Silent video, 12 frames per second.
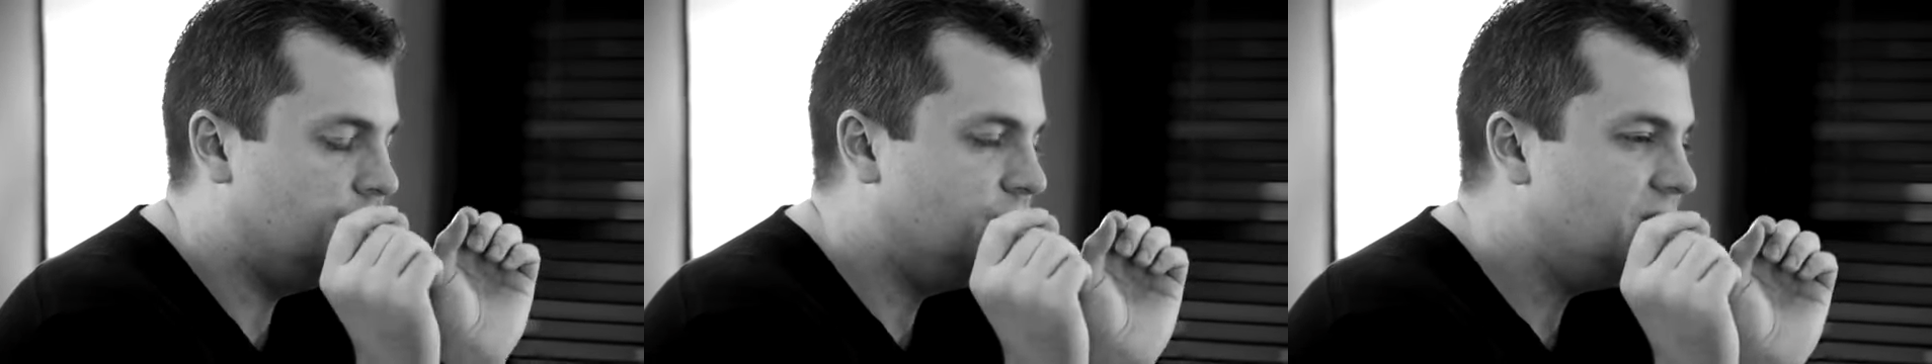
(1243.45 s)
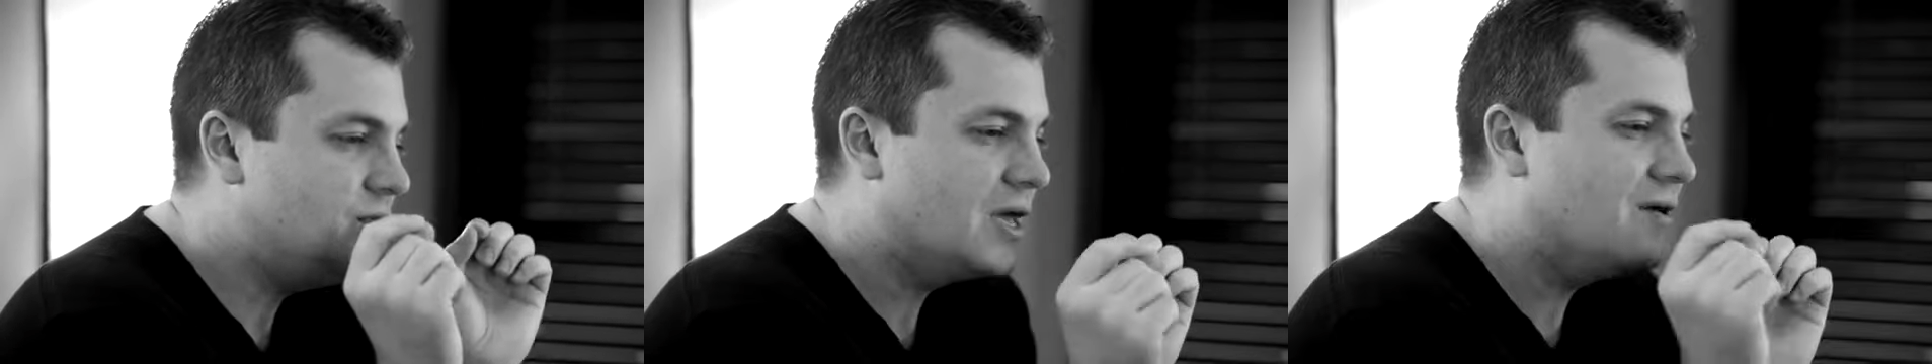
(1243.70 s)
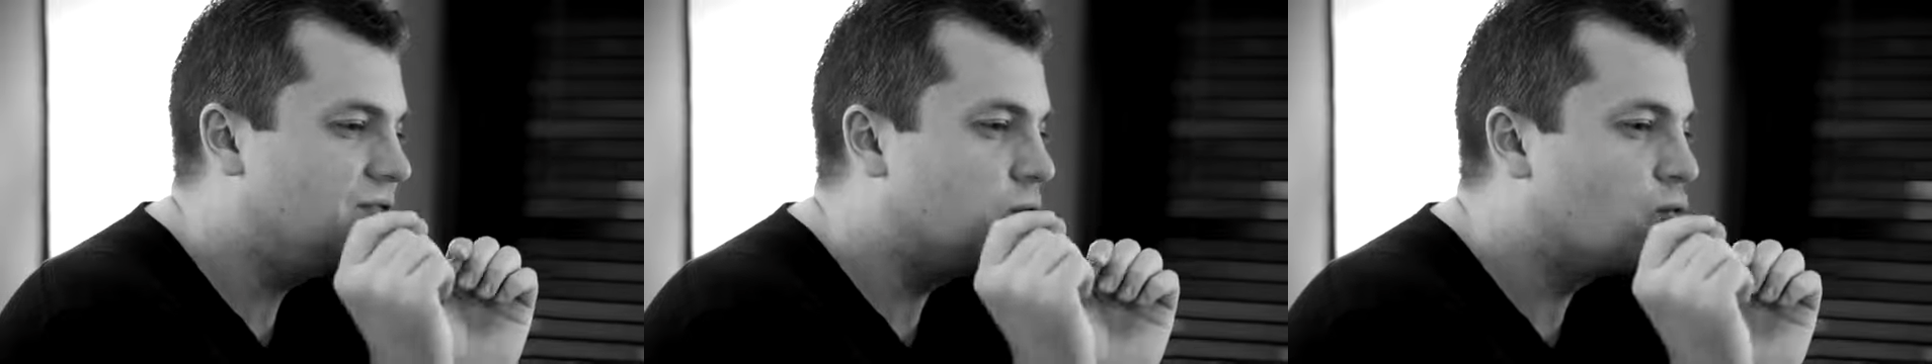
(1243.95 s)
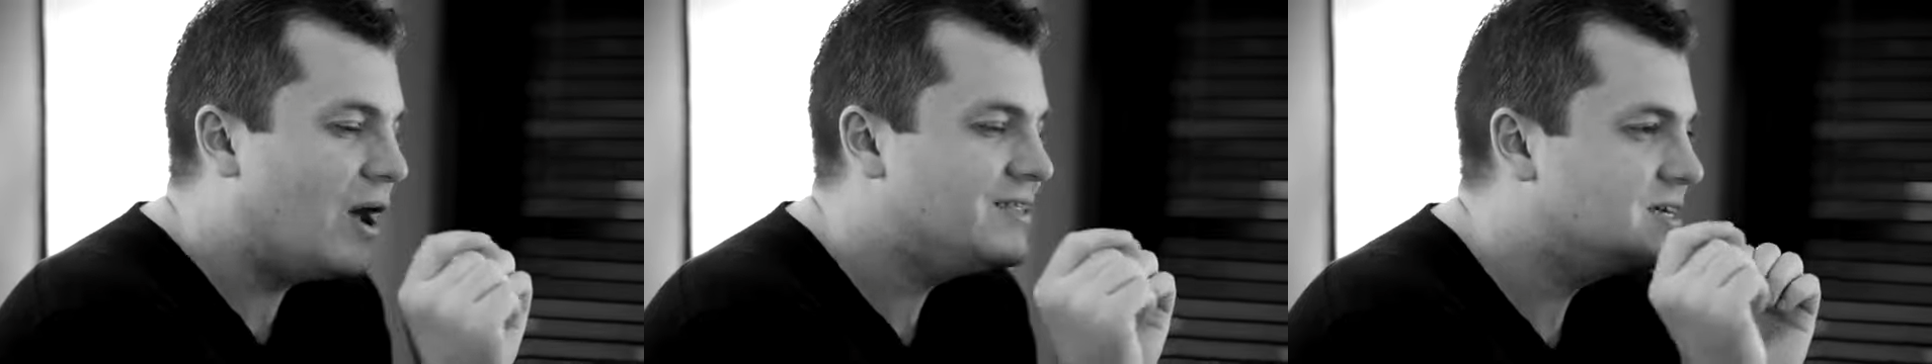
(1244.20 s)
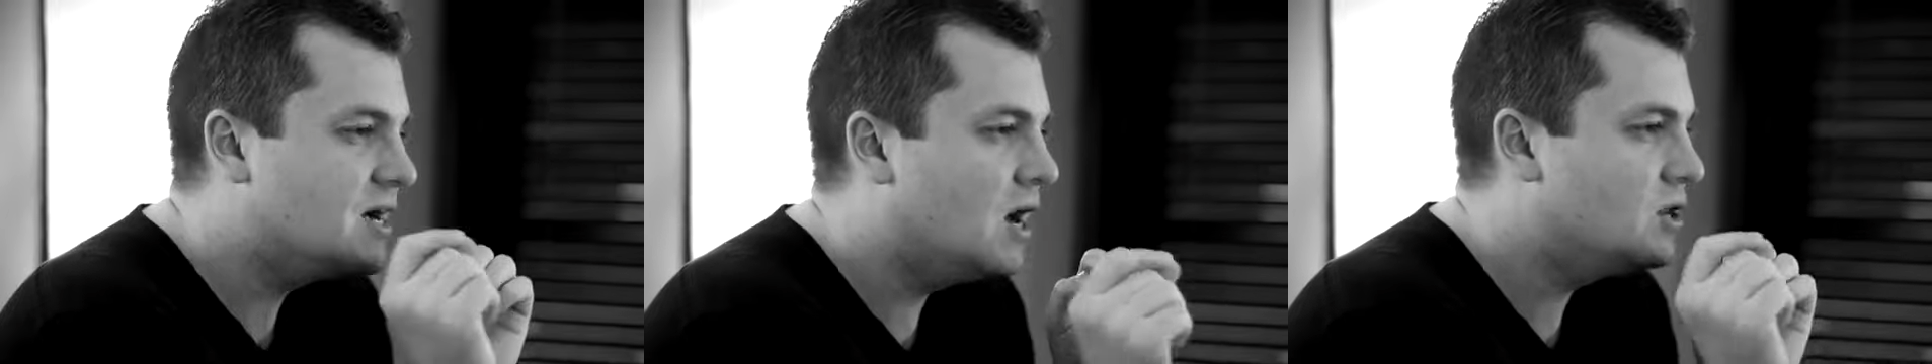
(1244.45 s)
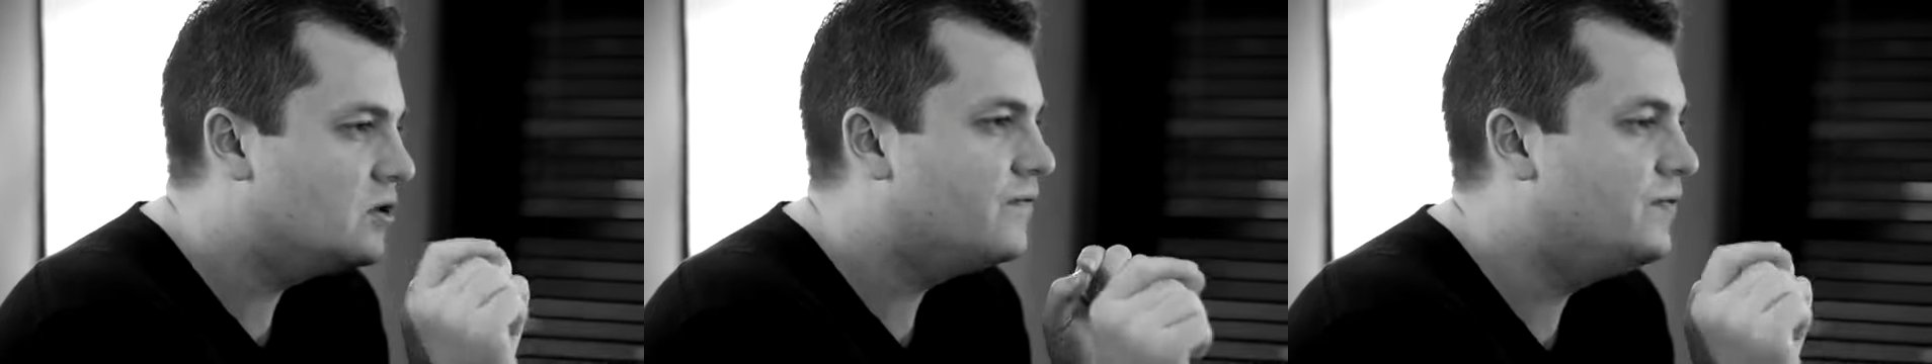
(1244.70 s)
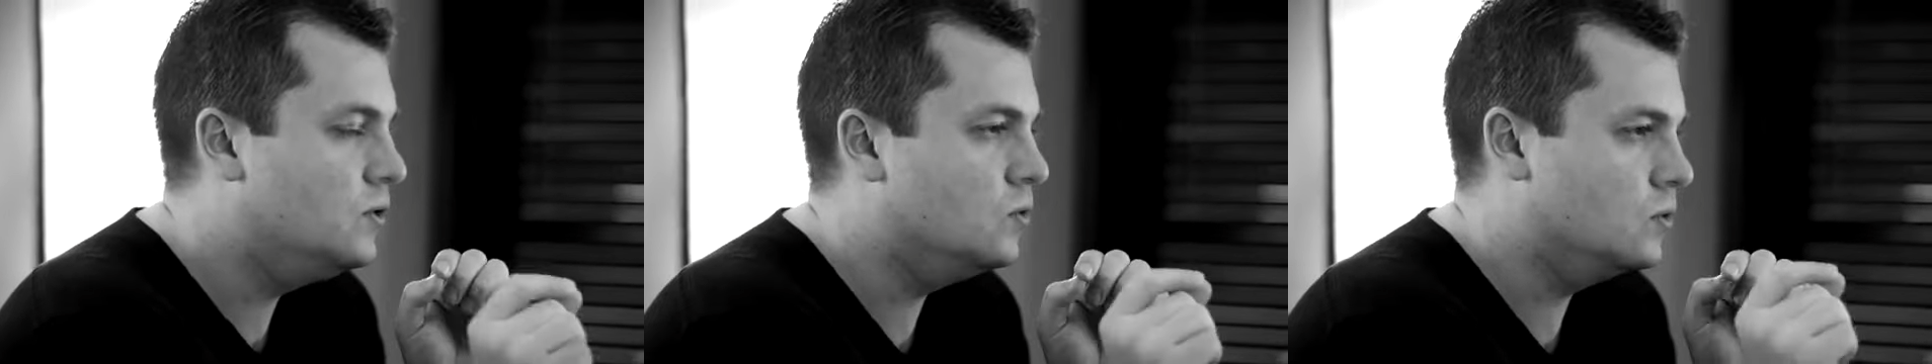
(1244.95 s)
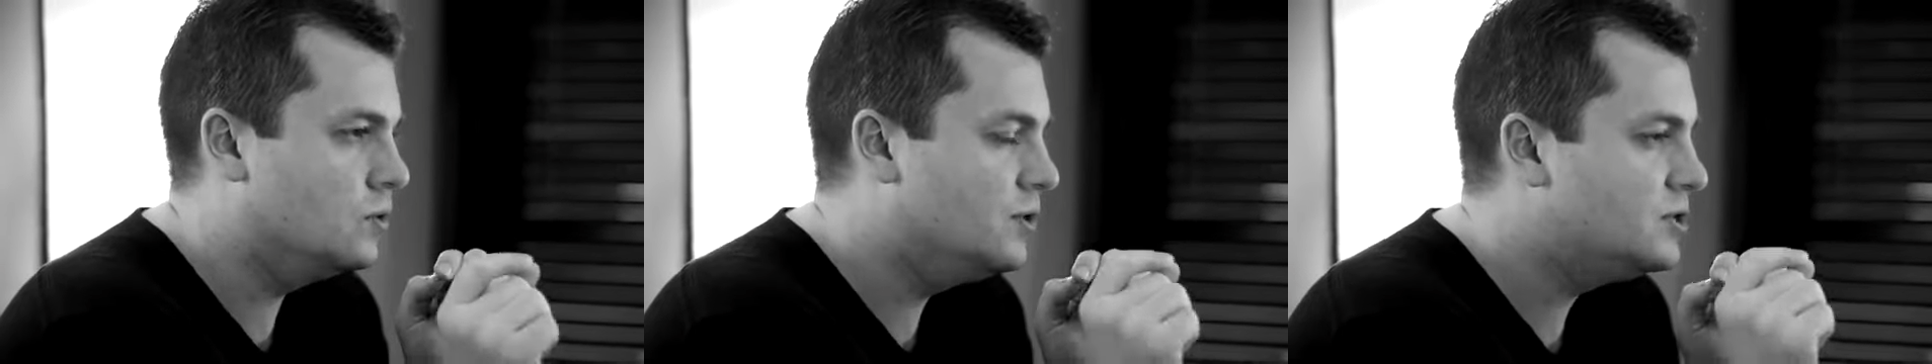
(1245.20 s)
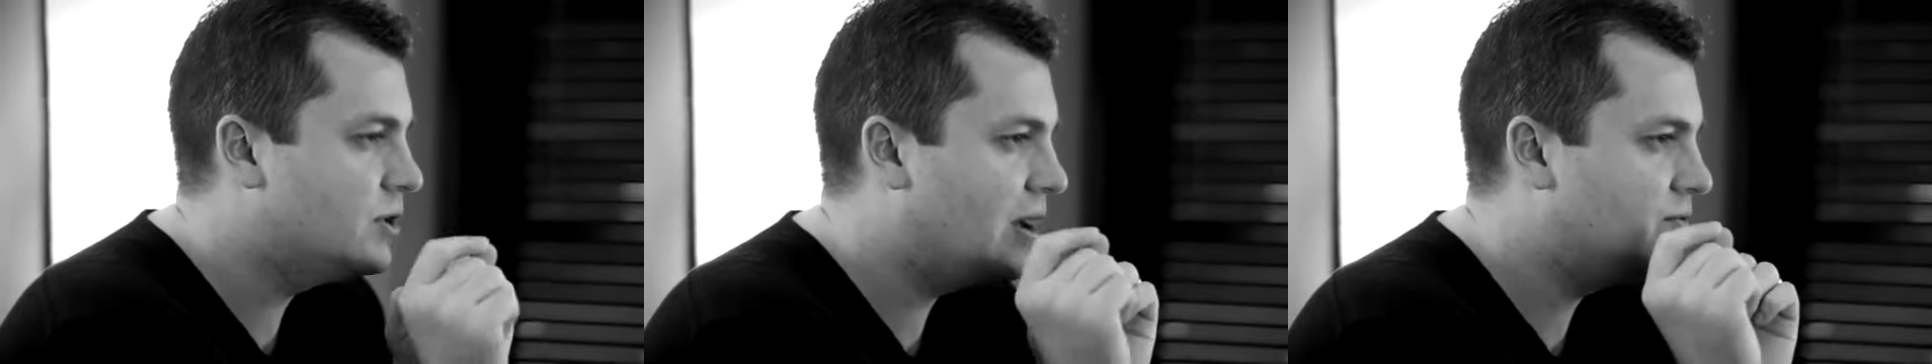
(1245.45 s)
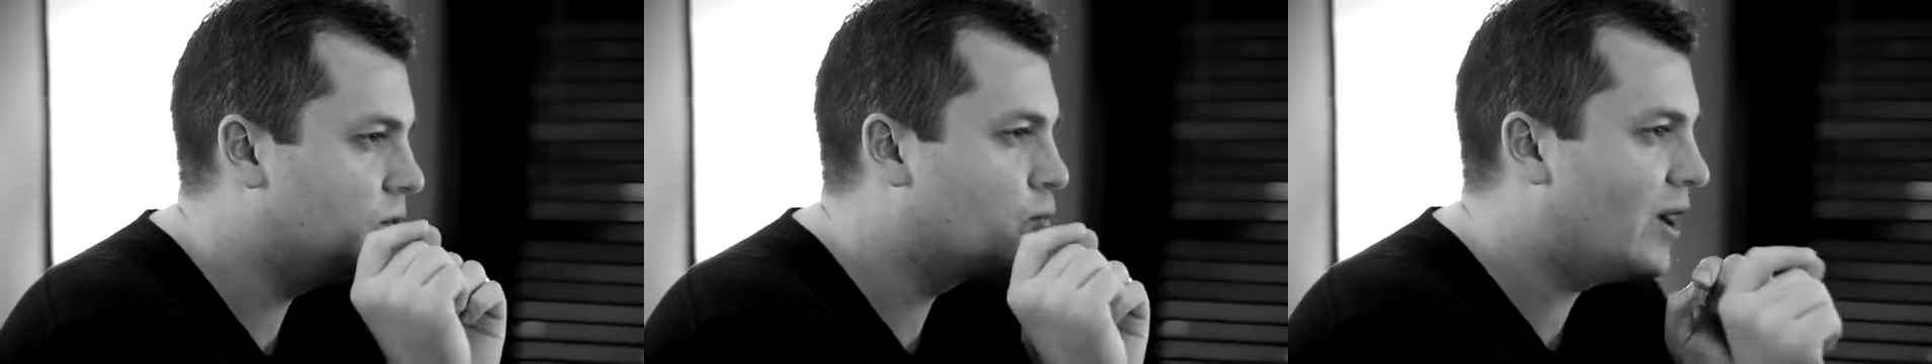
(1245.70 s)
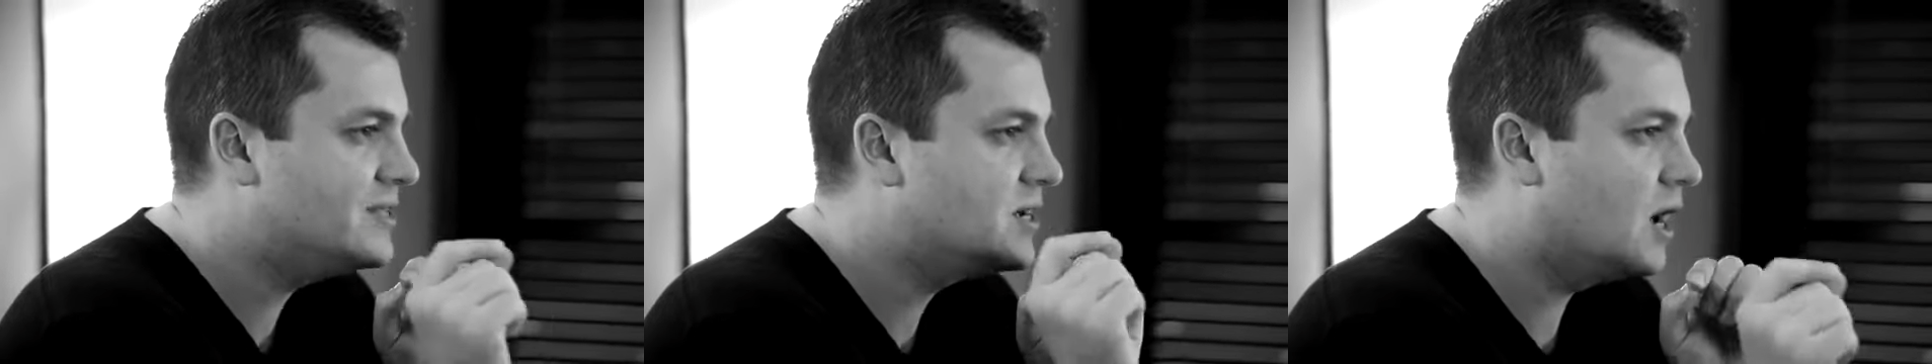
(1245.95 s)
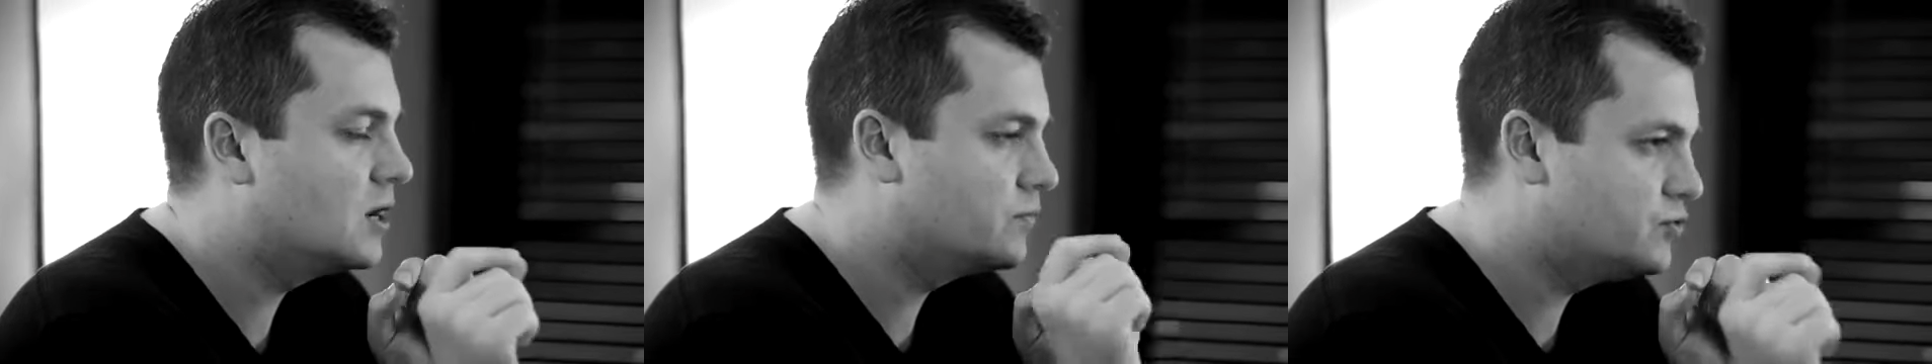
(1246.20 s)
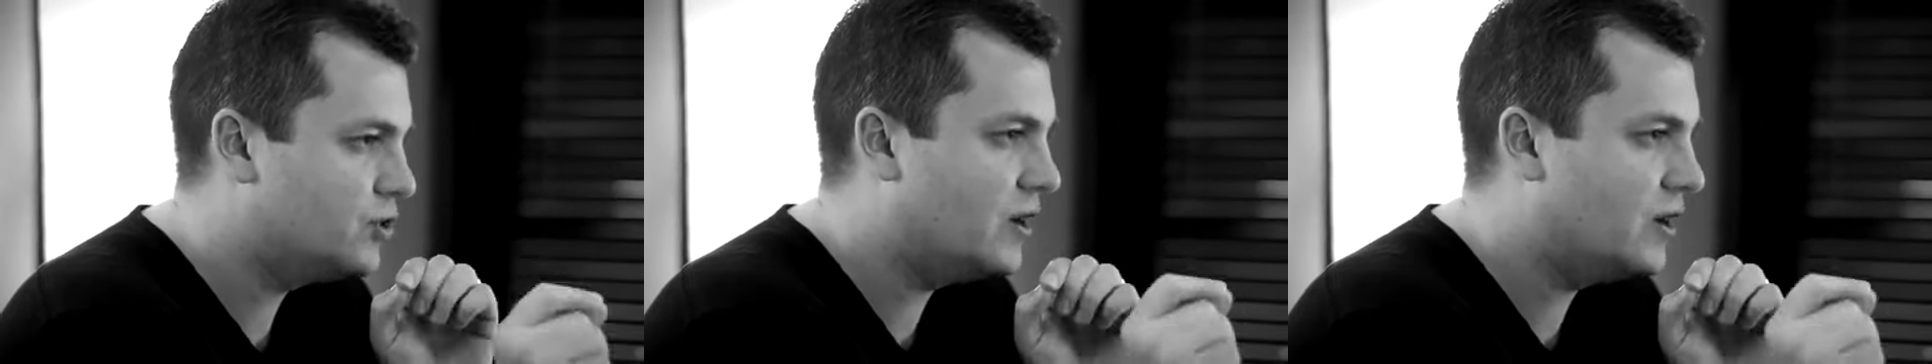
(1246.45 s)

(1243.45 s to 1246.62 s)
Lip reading: You need to have the right kind of fuel. You need to have the right kind of